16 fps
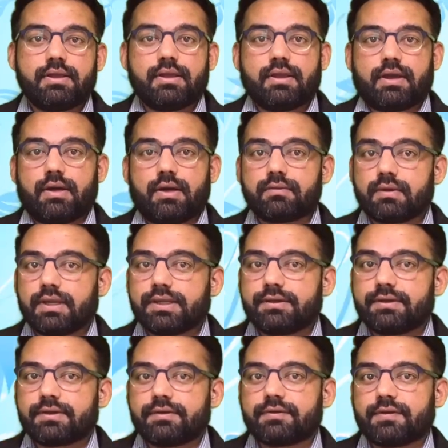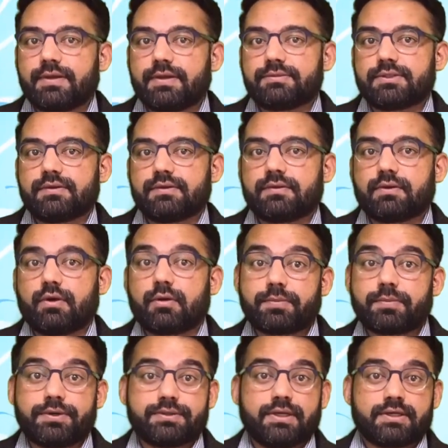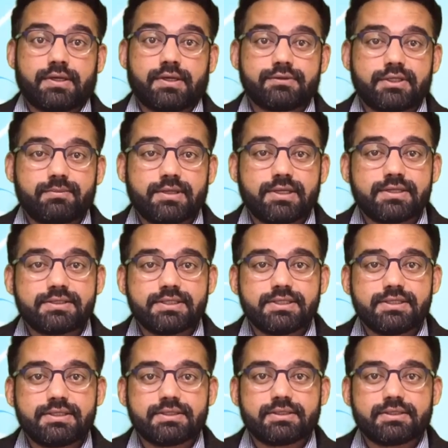outline the concept of corporate accountability,